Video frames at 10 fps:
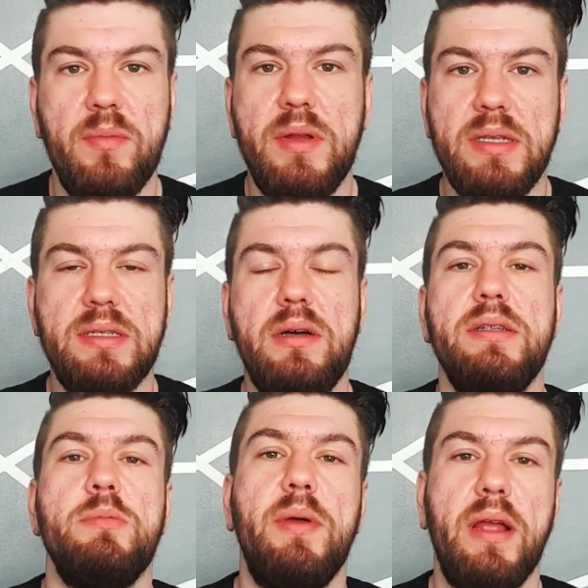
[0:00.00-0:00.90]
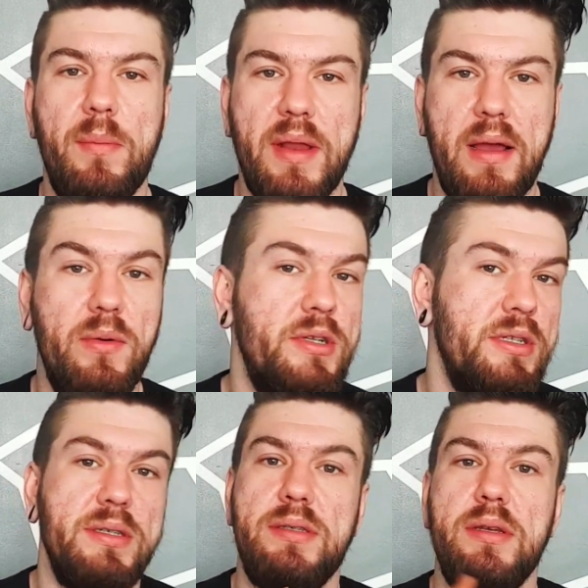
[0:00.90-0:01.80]
but it's starting to pick up now, which
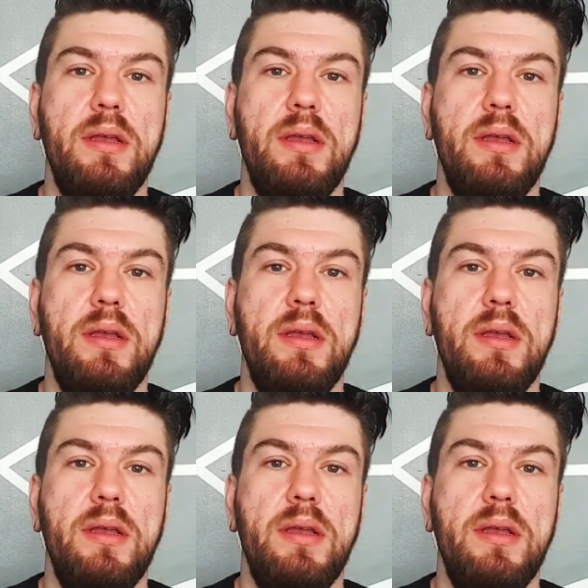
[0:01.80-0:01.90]
is,